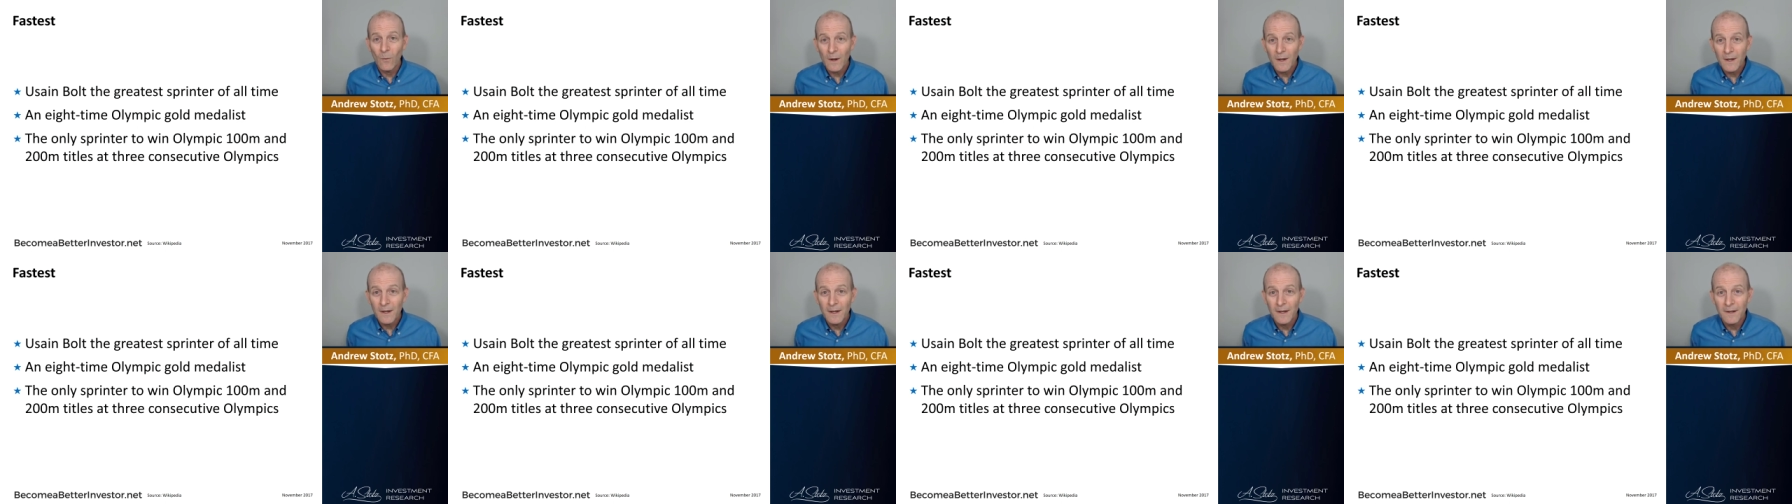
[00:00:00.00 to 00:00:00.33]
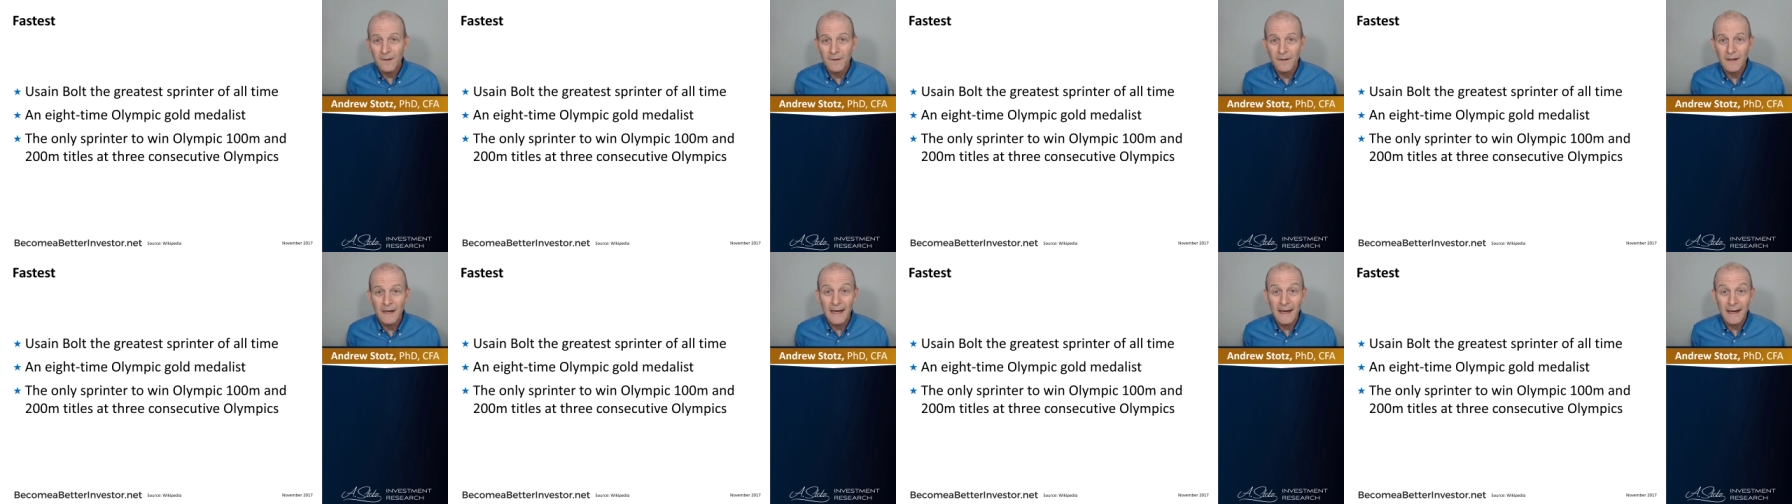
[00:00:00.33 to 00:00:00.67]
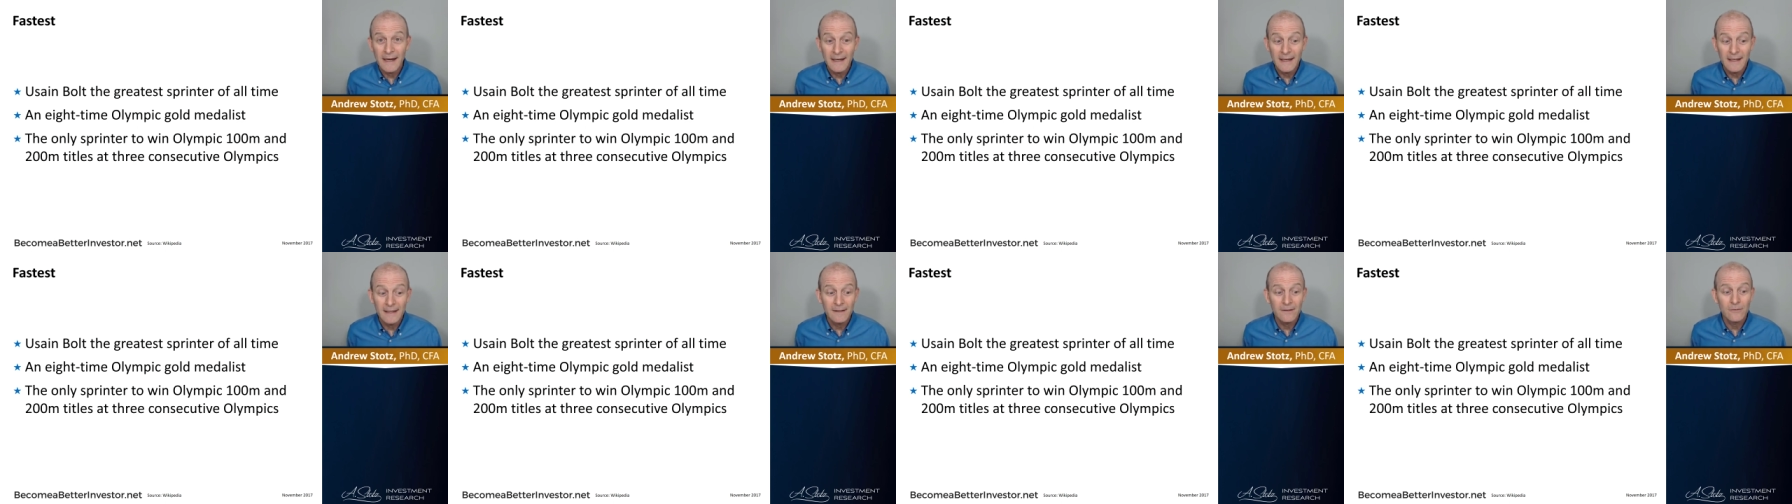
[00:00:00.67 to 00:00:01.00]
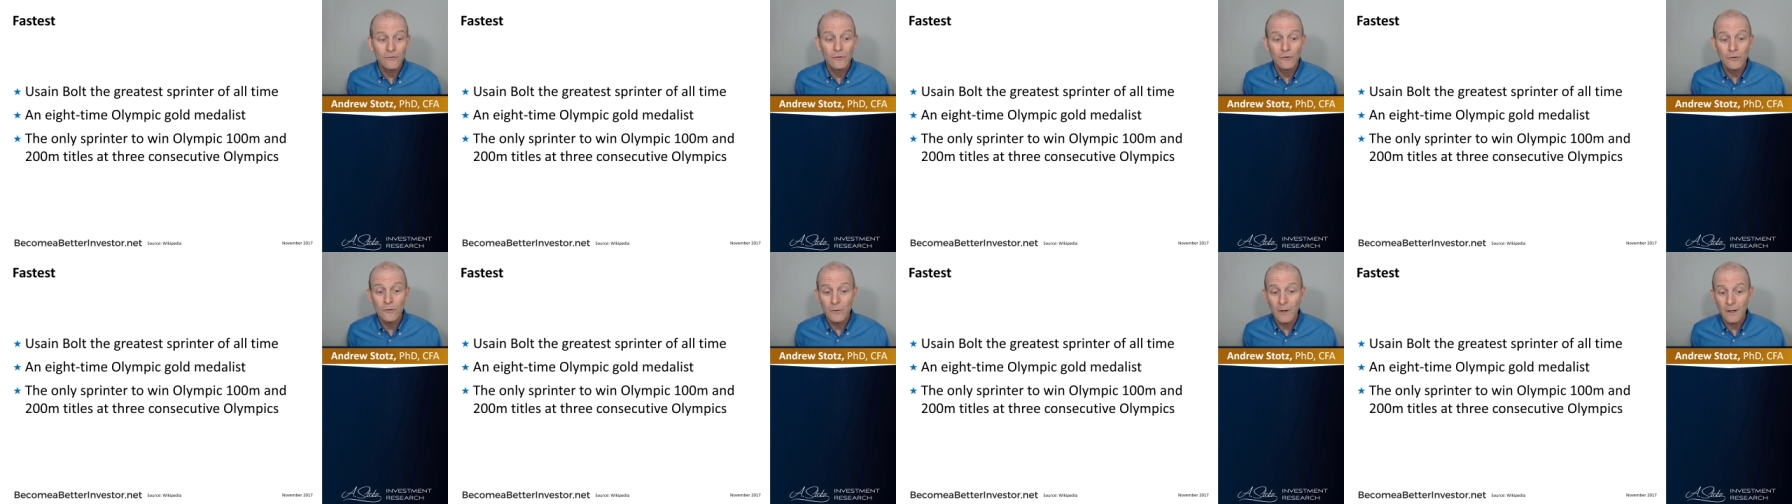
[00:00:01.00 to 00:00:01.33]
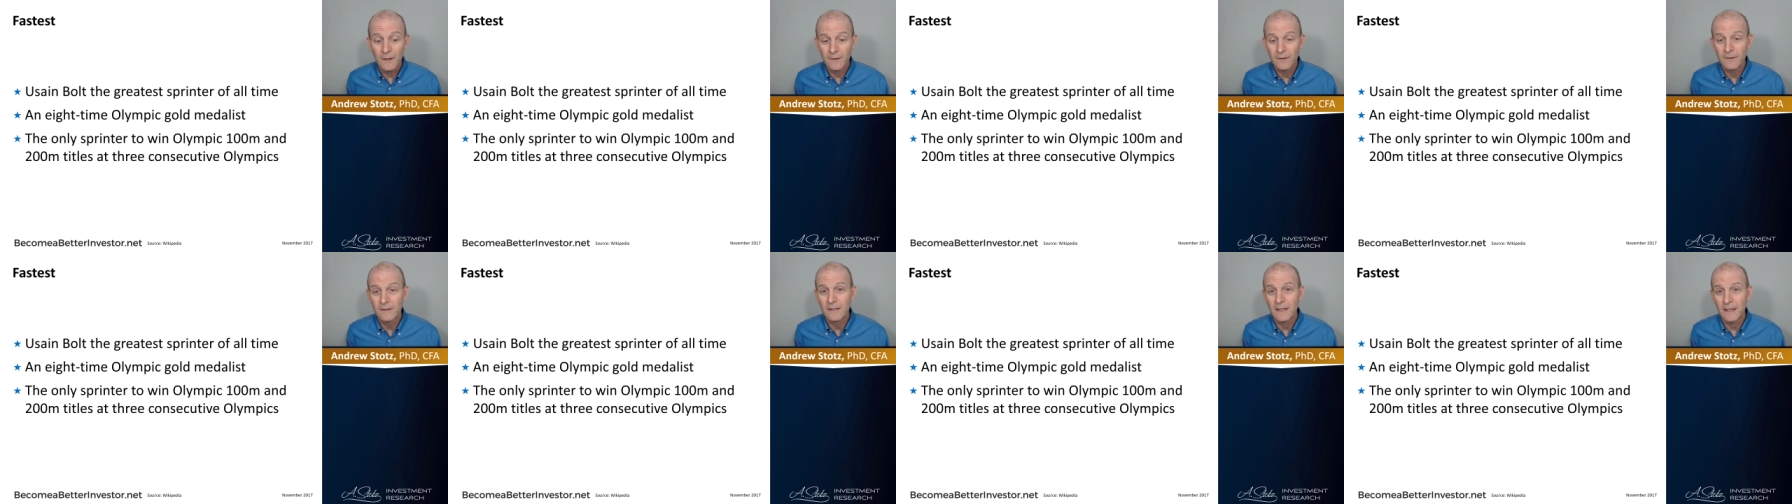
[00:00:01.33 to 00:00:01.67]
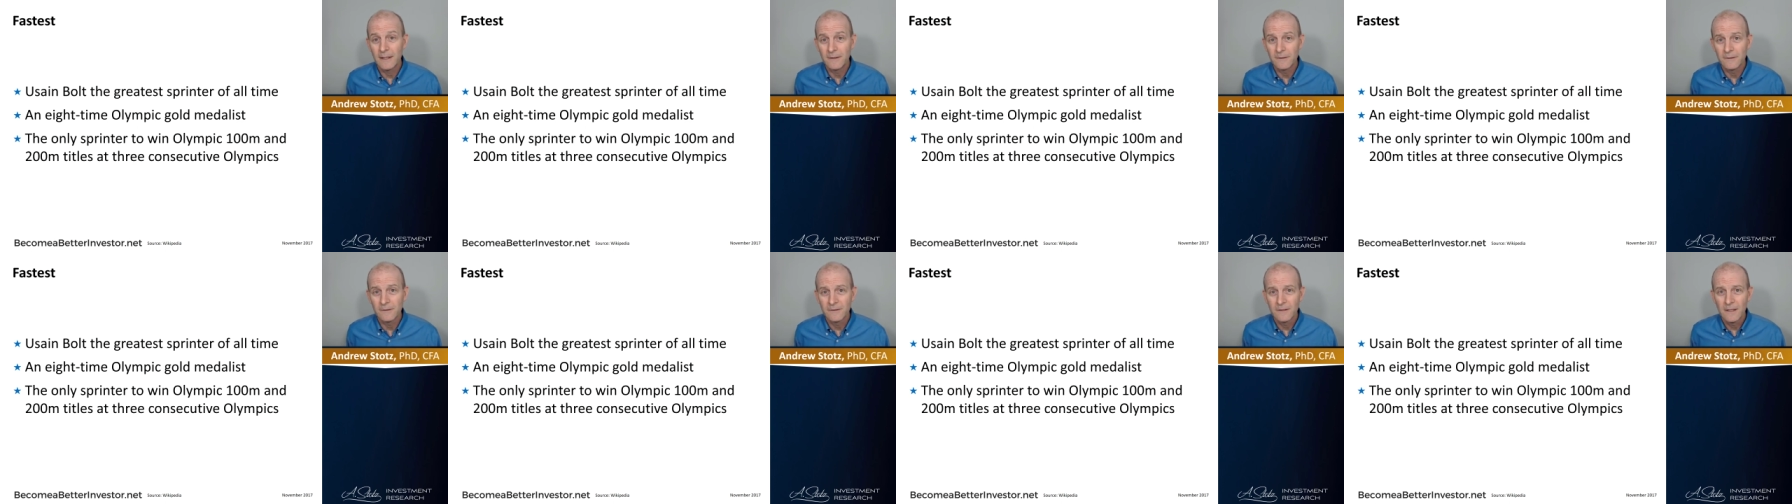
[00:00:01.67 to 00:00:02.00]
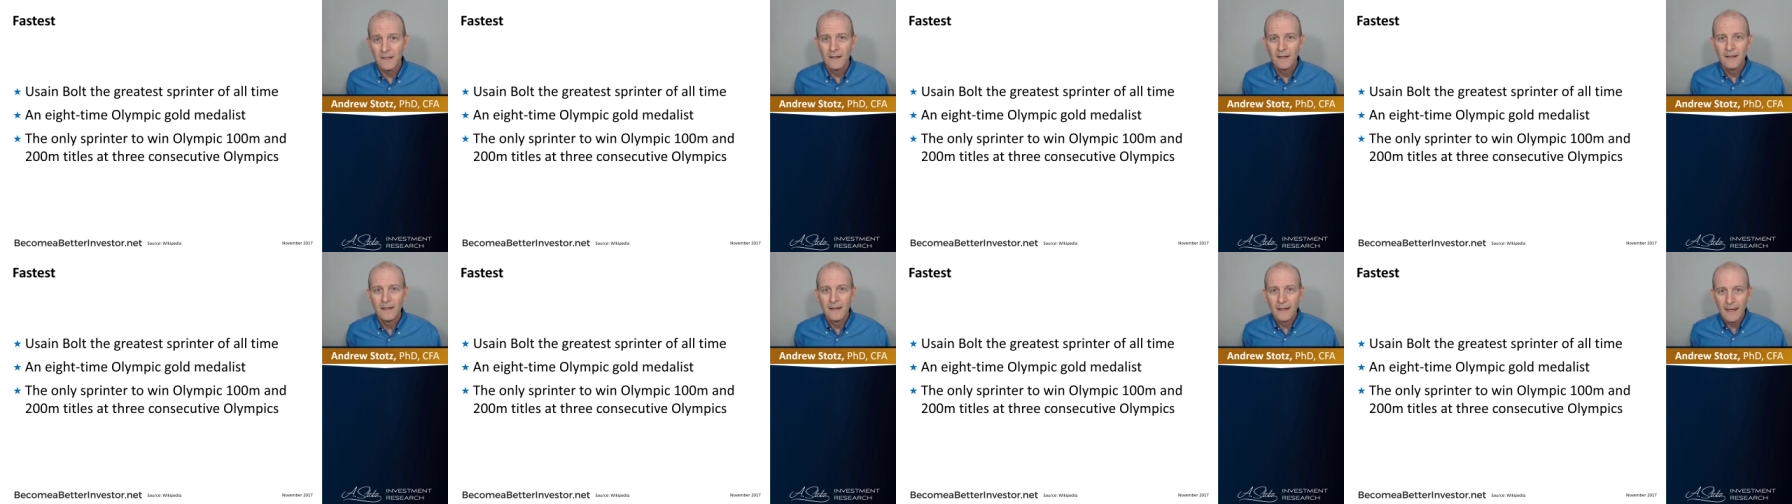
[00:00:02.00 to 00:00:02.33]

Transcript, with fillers: 100 and 200 titles